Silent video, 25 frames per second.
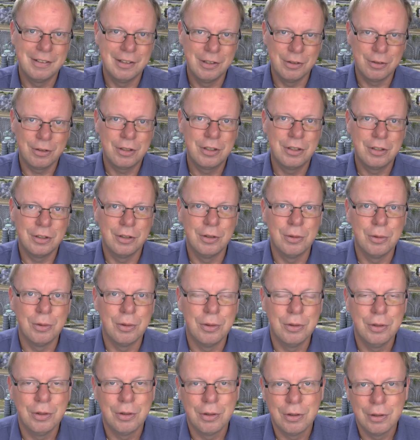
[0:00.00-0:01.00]
look
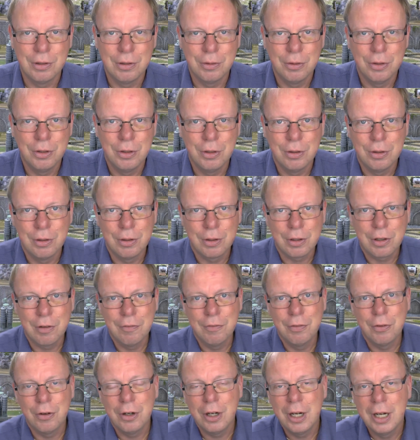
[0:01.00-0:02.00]
you you're you're looking
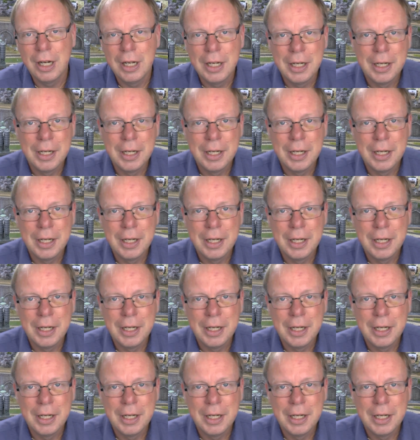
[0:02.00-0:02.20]
for.